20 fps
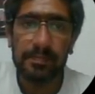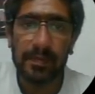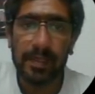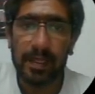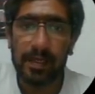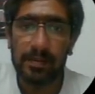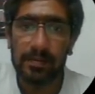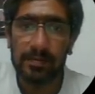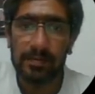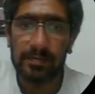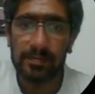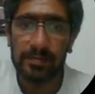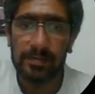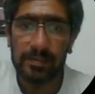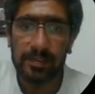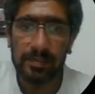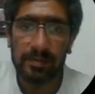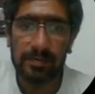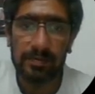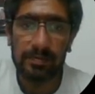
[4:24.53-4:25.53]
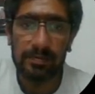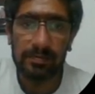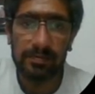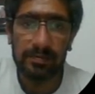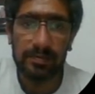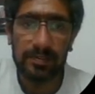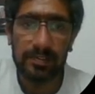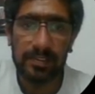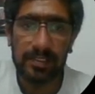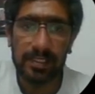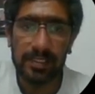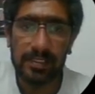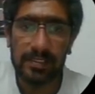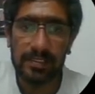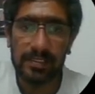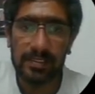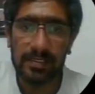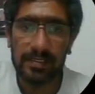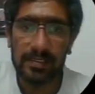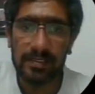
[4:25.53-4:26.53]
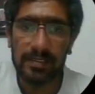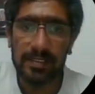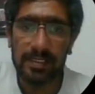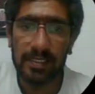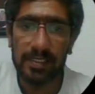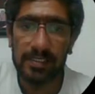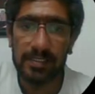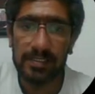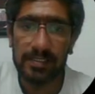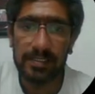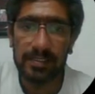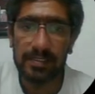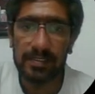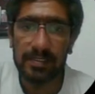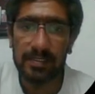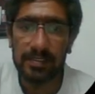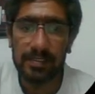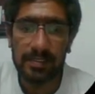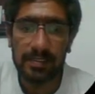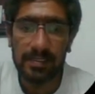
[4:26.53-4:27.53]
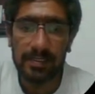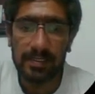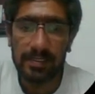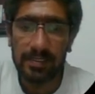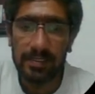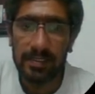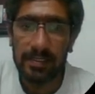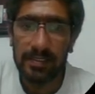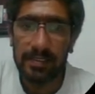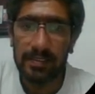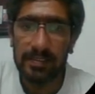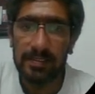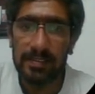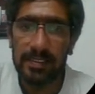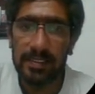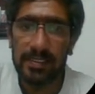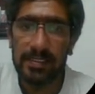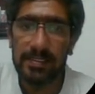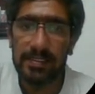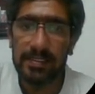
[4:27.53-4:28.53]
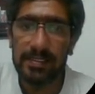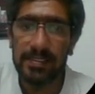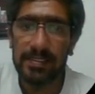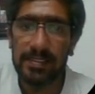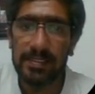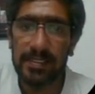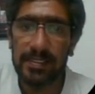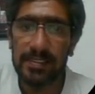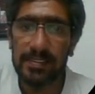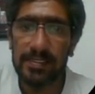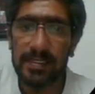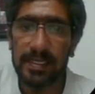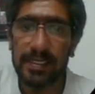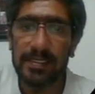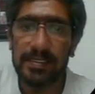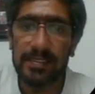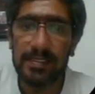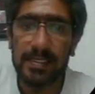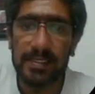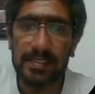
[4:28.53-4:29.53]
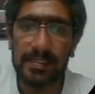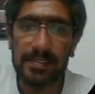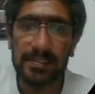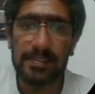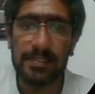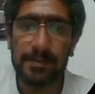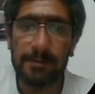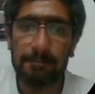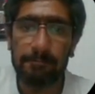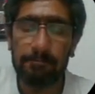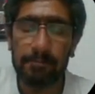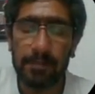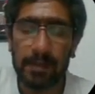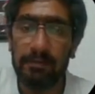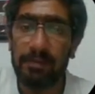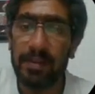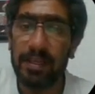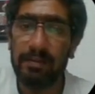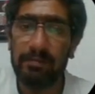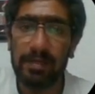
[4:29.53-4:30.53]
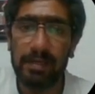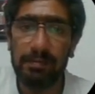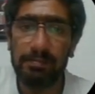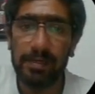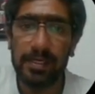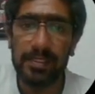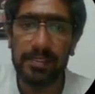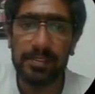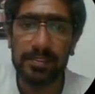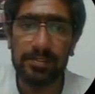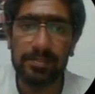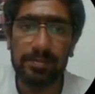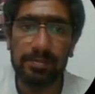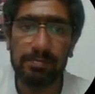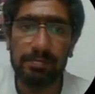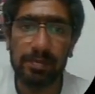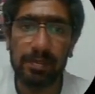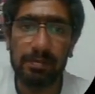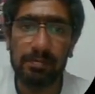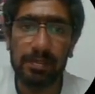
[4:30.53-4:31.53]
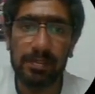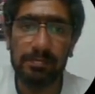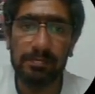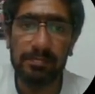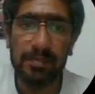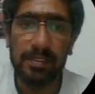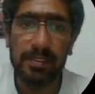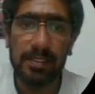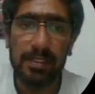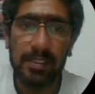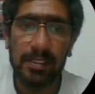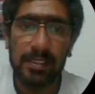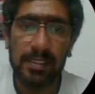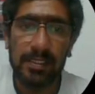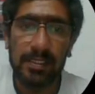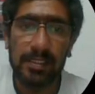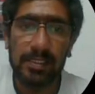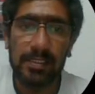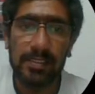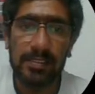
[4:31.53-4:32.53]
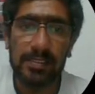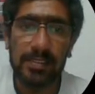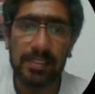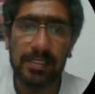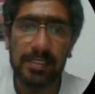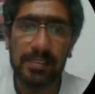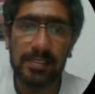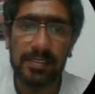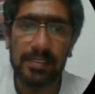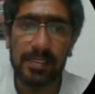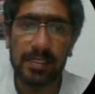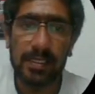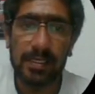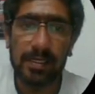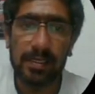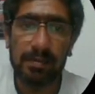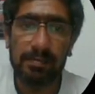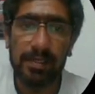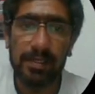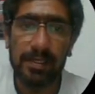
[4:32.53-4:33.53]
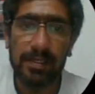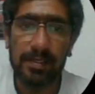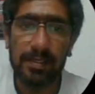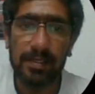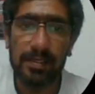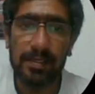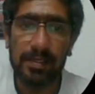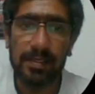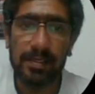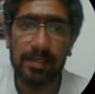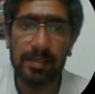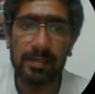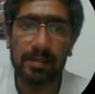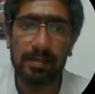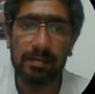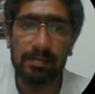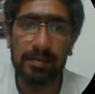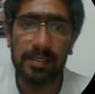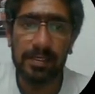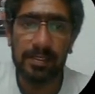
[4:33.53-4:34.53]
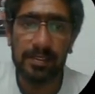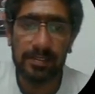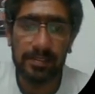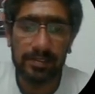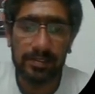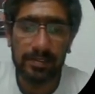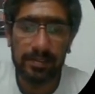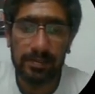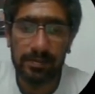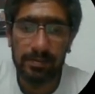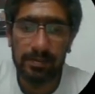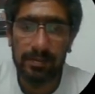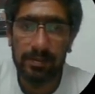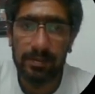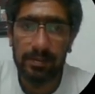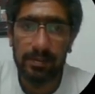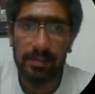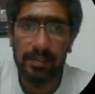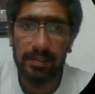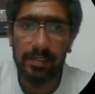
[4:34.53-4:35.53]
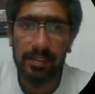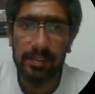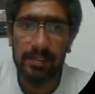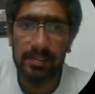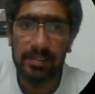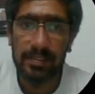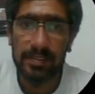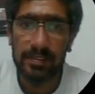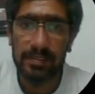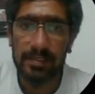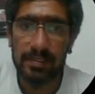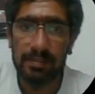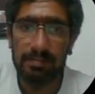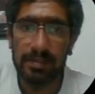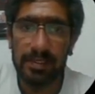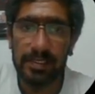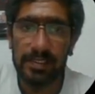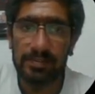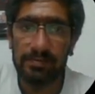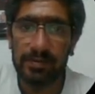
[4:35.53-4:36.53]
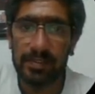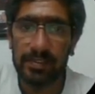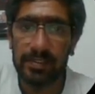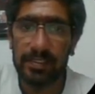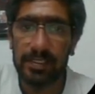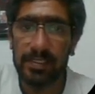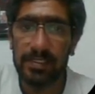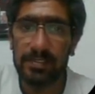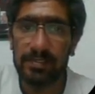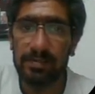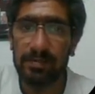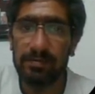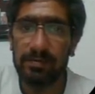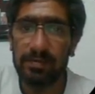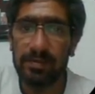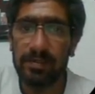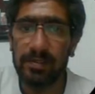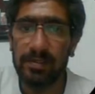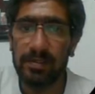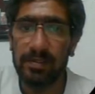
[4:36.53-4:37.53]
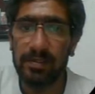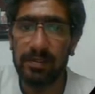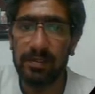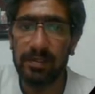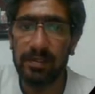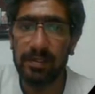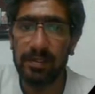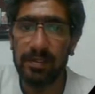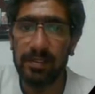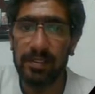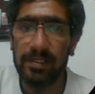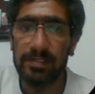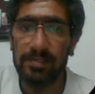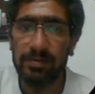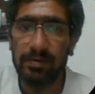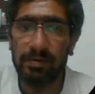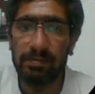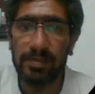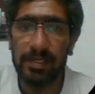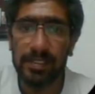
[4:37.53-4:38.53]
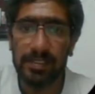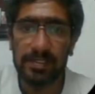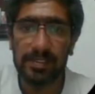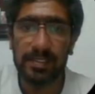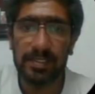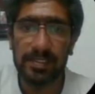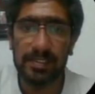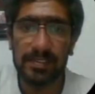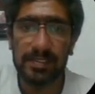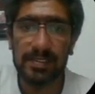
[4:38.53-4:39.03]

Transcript: Now, so 6, 6, 6, 6, and 6. We have three places, no problem. This 6 cannot be here, it cannot be here, so this is the place for 6, so this would be a 6.